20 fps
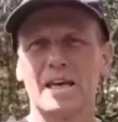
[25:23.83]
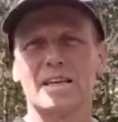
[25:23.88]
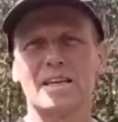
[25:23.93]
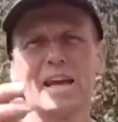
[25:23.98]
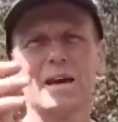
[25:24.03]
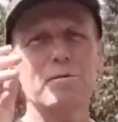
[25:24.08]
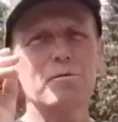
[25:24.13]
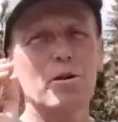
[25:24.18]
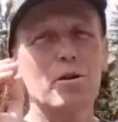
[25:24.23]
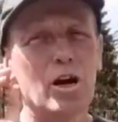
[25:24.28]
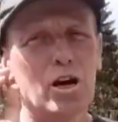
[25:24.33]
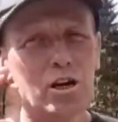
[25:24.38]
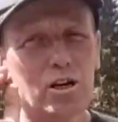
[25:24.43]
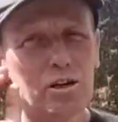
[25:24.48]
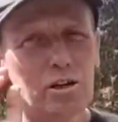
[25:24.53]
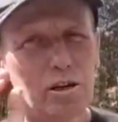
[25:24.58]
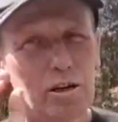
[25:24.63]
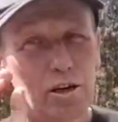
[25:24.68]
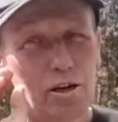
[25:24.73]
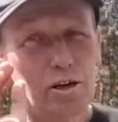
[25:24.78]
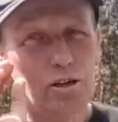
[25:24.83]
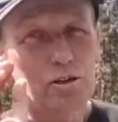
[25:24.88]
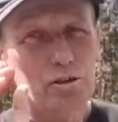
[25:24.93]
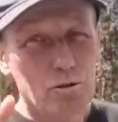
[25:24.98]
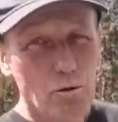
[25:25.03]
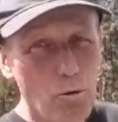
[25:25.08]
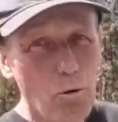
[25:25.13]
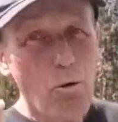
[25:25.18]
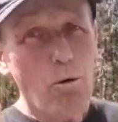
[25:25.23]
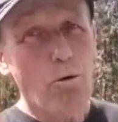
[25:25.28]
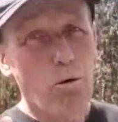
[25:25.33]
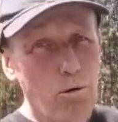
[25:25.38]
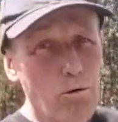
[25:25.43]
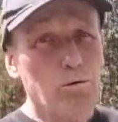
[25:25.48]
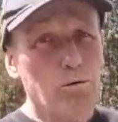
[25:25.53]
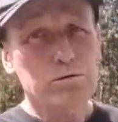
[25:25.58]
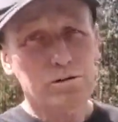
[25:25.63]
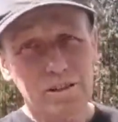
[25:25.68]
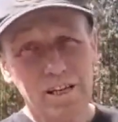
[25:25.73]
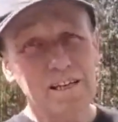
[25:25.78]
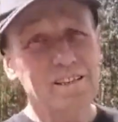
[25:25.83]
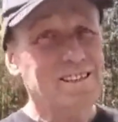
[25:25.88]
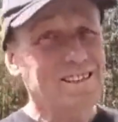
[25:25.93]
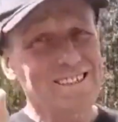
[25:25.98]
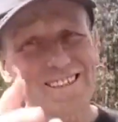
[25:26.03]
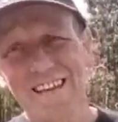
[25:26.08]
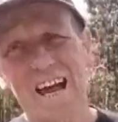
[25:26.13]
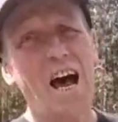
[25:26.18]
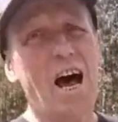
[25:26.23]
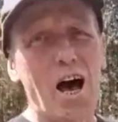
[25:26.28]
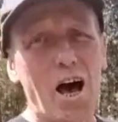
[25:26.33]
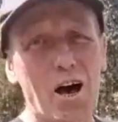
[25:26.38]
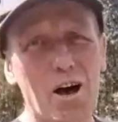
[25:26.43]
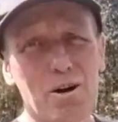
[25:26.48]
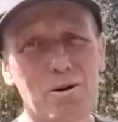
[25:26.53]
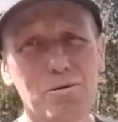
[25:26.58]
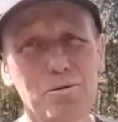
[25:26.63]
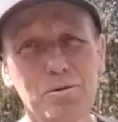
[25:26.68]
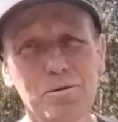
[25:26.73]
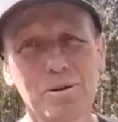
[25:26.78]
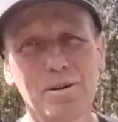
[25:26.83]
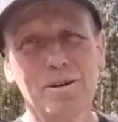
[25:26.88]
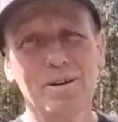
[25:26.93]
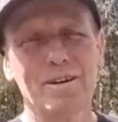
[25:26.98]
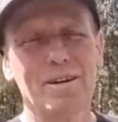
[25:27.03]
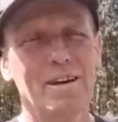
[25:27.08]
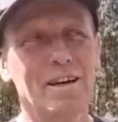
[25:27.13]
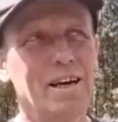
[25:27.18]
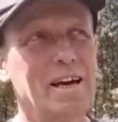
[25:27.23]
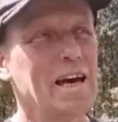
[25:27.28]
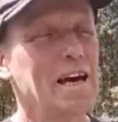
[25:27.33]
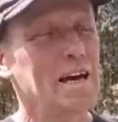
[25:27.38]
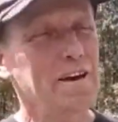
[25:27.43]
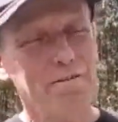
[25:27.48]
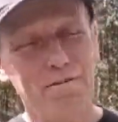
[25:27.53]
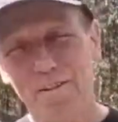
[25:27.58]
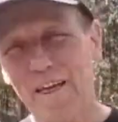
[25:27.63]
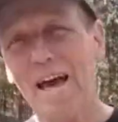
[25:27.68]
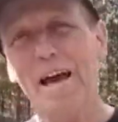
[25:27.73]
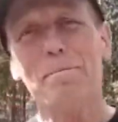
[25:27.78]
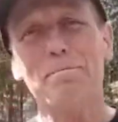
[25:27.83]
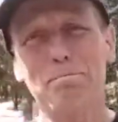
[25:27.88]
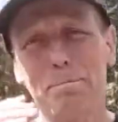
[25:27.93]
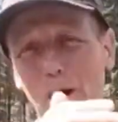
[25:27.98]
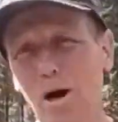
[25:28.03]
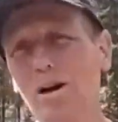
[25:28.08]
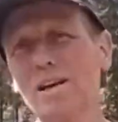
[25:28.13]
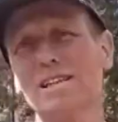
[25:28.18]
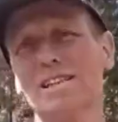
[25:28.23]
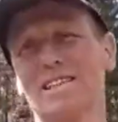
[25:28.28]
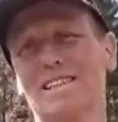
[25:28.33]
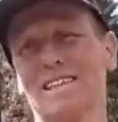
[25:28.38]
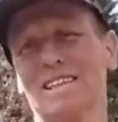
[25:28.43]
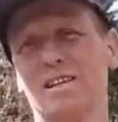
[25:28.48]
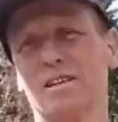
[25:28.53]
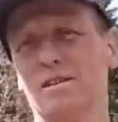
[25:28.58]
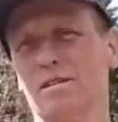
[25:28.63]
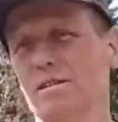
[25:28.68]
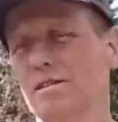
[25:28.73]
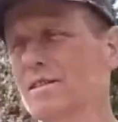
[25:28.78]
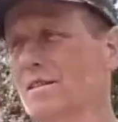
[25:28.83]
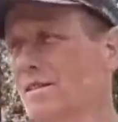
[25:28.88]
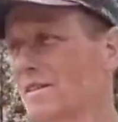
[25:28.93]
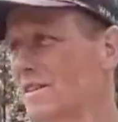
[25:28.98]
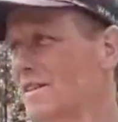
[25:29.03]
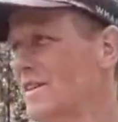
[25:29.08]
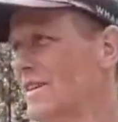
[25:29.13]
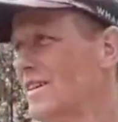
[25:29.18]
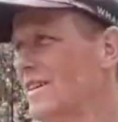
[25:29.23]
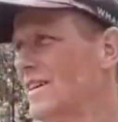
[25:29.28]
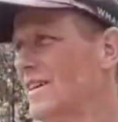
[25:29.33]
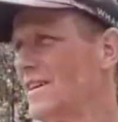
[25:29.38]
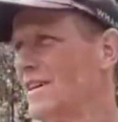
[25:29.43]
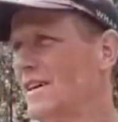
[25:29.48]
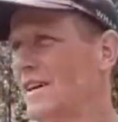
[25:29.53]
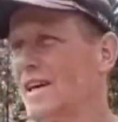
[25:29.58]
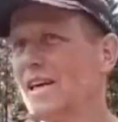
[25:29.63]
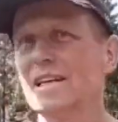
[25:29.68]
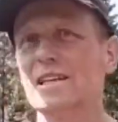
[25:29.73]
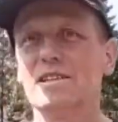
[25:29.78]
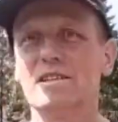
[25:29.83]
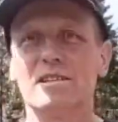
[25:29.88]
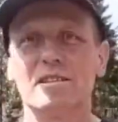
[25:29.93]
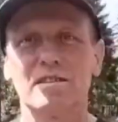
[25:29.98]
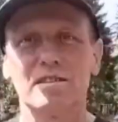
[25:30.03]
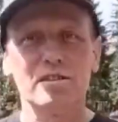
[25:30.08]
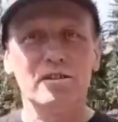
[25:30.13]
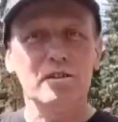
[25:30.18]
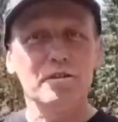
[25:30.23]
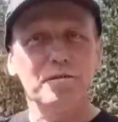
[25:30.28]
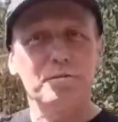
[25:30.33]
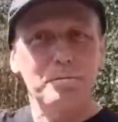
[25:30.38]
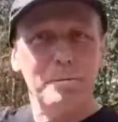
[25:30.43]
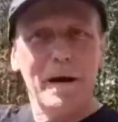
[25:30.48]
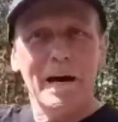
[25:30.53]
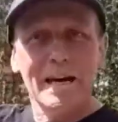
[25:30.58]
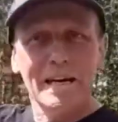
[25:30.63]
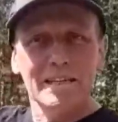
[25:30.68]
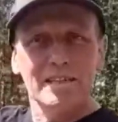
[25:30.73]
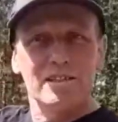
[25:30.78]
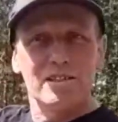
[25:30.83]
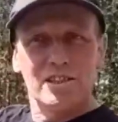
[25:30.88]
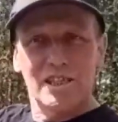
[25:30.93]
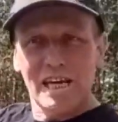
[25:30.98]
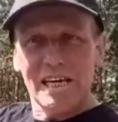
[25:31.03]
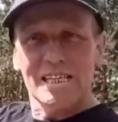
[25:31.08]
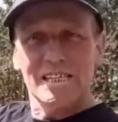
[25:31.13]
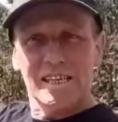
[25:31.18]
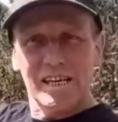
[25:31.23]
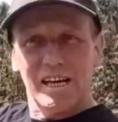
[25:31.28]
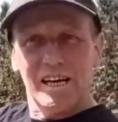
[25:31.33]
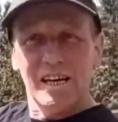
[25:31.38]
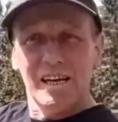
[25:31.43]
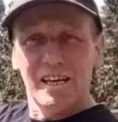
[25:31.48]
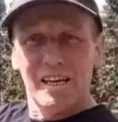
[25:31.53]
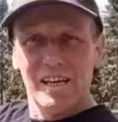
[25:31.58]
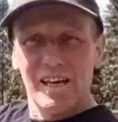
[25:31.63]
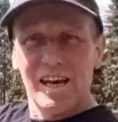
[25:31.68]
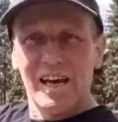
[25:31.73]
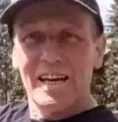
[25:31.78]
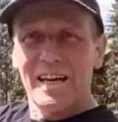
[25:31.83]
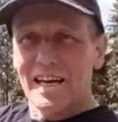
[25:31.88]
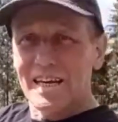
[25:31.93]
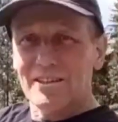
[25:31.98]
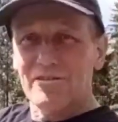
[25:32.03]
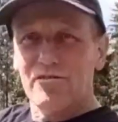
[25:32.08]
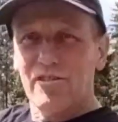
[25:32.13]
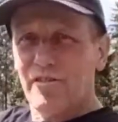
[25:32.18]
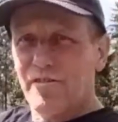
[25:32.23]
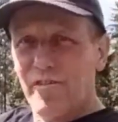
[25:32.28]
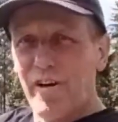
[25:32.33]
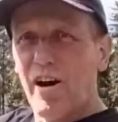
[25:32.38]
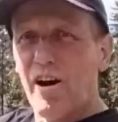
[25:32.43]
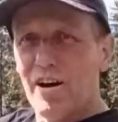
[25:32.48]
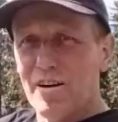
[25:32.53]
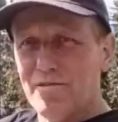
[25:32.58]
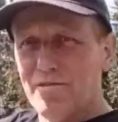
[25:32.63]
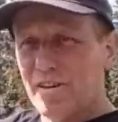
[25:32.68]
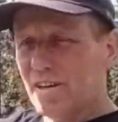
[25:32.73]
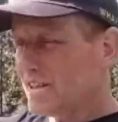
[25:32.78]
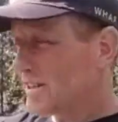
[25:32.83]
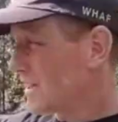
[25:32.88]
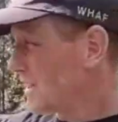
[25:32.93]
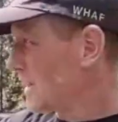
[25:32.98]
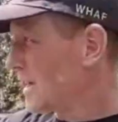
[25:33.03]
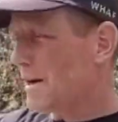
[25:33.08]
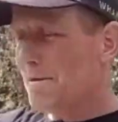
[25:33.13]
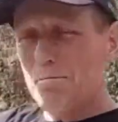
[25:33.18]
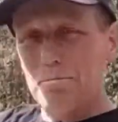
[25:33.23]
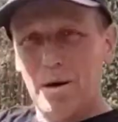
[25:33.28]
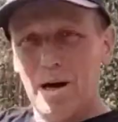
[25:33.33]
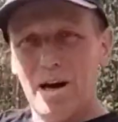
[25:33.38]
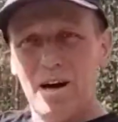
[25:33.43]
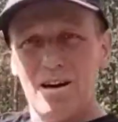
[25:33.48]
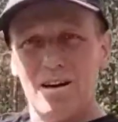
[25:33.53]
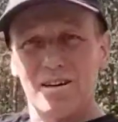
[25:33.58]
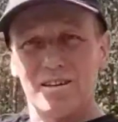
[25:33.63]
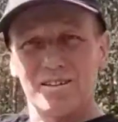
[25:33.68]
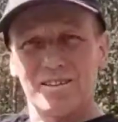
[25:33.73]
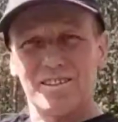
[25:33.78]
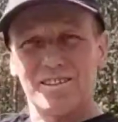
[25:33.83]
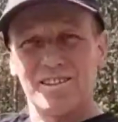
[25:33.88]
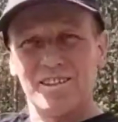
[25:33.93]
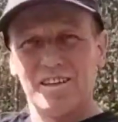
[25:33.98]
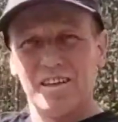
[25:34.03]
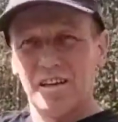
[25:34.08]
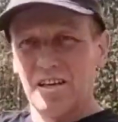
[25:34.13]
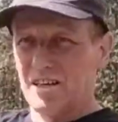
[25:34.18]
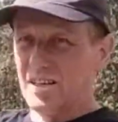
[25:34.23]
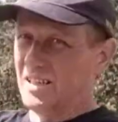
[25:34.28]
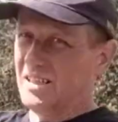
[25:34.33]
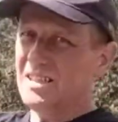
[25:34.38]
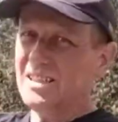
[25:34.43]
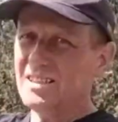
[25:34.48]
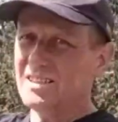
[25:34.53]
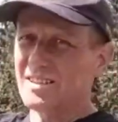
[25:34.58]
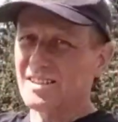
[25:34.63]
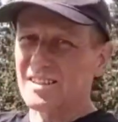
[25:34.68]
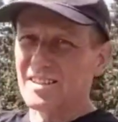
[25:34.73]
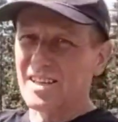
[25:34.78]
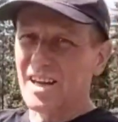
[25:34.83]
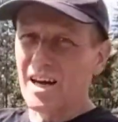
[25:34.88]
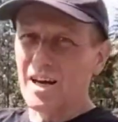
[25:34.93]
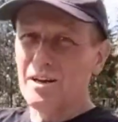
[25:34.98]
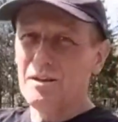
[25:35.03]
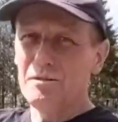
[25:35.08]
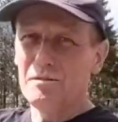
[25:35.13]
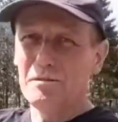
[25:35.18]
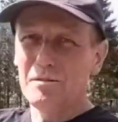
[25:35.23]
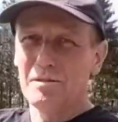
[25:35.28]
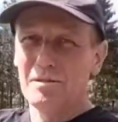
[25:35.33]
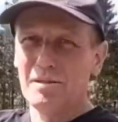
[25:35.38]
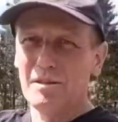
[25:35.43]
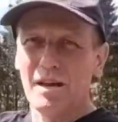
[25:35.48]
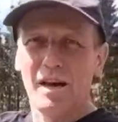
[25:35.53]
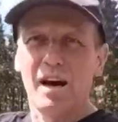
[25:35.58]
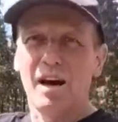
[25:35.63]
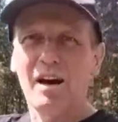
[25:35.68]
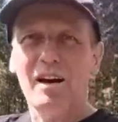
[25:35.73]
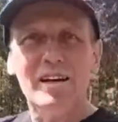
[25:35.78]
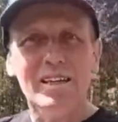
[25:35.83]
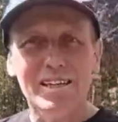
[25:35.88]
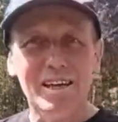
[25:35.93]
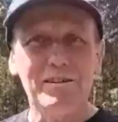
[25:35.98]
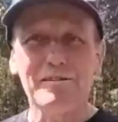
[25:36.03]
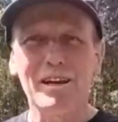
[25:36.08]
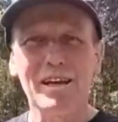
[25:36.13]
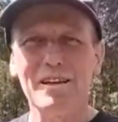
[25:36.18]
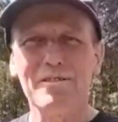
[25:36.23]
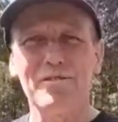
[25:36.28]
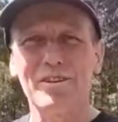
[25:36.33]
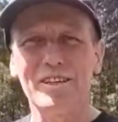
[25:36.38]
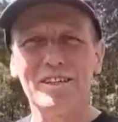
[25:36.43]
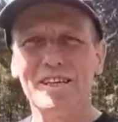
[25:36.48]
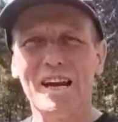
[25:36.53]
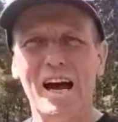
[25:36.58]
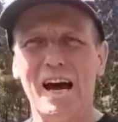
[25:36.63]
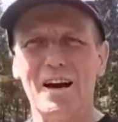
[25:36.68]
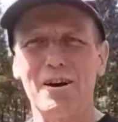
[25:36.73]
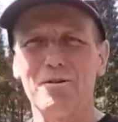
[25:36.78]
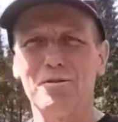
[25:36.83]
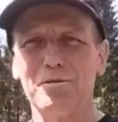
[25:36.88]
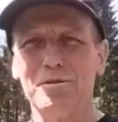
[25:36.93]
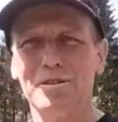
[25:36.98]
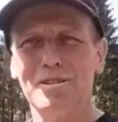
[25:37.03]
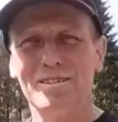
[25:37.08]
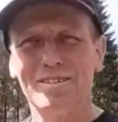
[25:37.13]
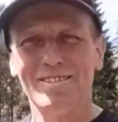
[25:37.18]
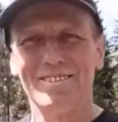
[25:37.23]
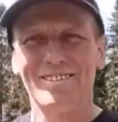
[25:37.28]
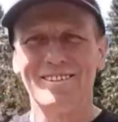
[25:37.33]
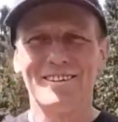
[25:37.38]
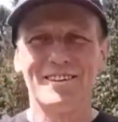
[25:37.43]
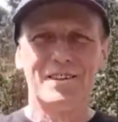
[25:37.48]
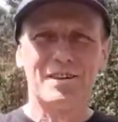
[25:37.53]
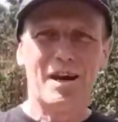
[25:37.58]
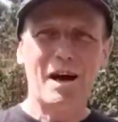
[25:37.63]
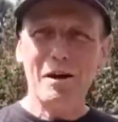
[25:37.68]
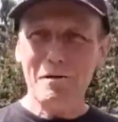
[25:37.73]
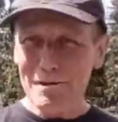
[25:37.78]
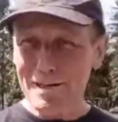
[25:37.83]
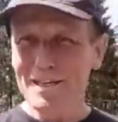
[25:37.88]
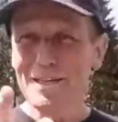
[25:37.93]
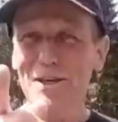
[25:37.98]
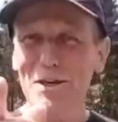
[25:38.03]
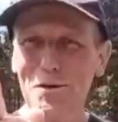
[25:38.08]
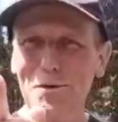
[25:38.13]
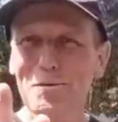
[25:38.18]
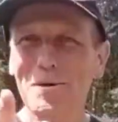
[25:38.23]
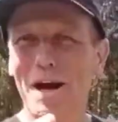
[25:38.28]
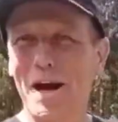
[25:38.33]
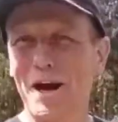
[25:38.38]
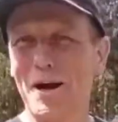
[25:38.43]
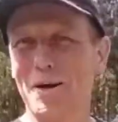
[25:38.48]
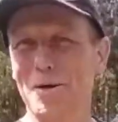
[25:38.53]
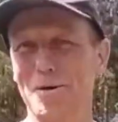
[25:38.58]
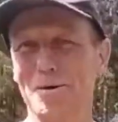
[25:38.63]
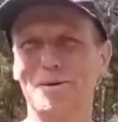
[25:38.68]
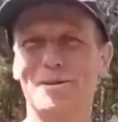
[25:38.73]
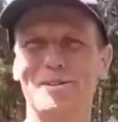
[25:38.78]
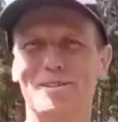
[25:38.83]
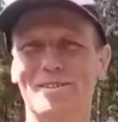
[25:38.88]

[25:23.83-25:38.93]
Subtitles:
Now, your horse doesn't know if that bicycle is, you've paid Jezza an extra fiver to come past. He doesn't know. I don't even know. Only you know.